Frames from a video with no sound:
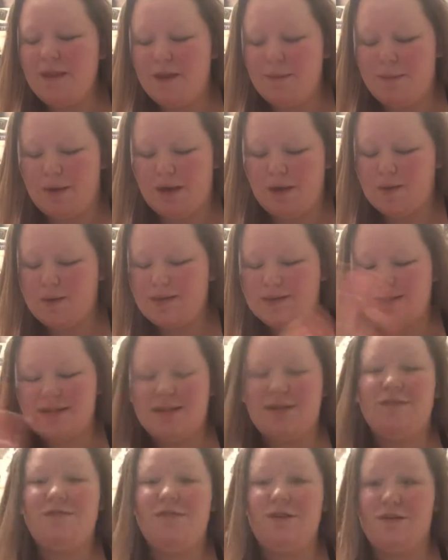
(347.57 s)
my whole
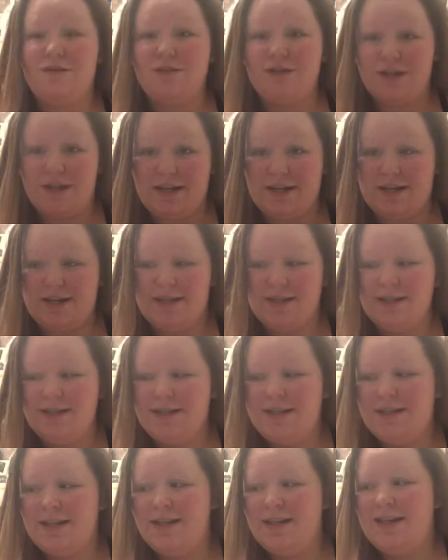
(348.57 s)
self-love journey
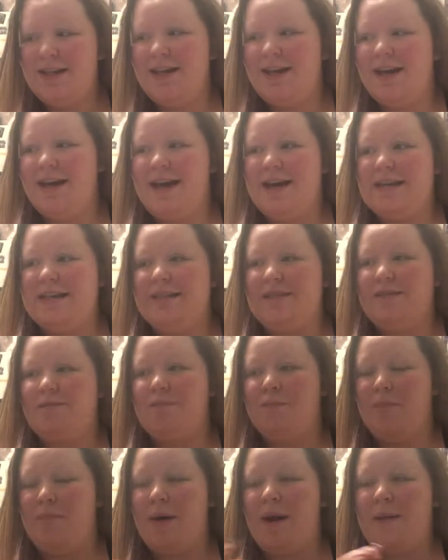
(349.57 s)
has
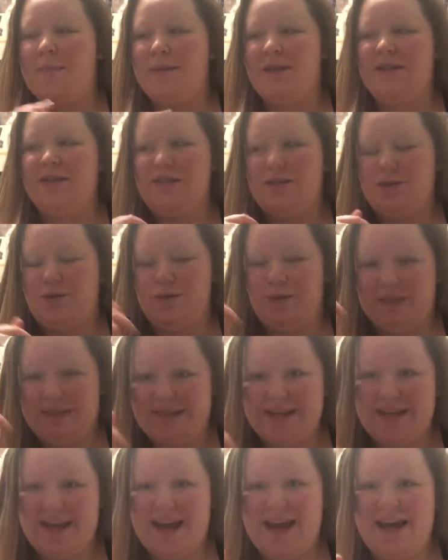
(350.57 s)
brought me to
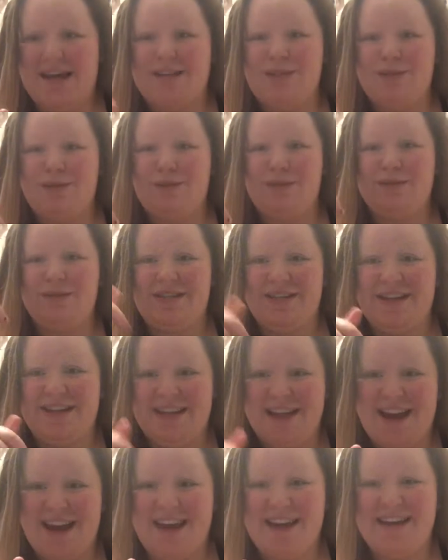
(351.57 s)
today, to
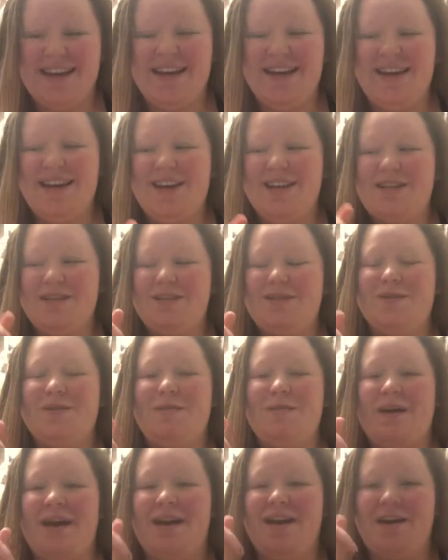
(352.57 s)
tonight, to
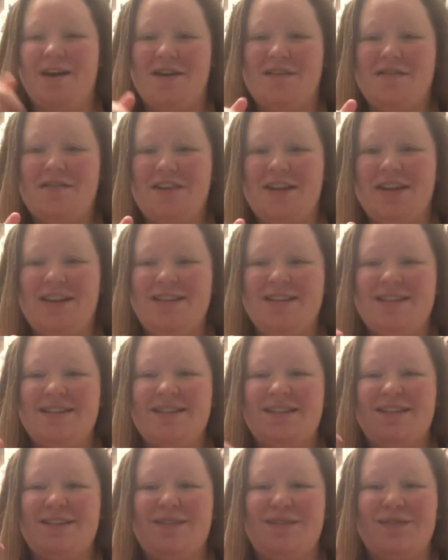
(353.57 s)
when my confidence
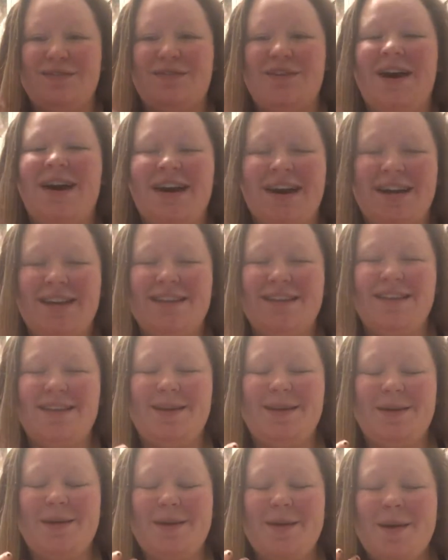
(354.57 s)
is
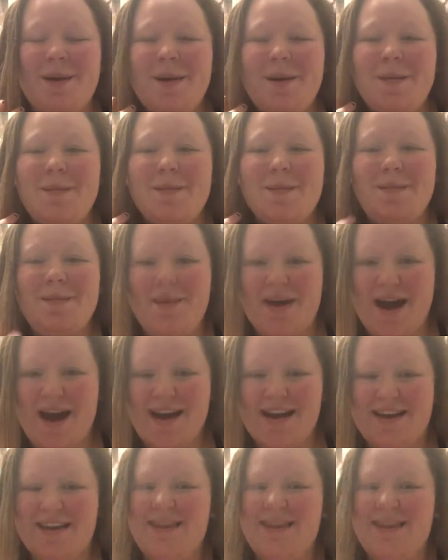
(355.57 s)
finally back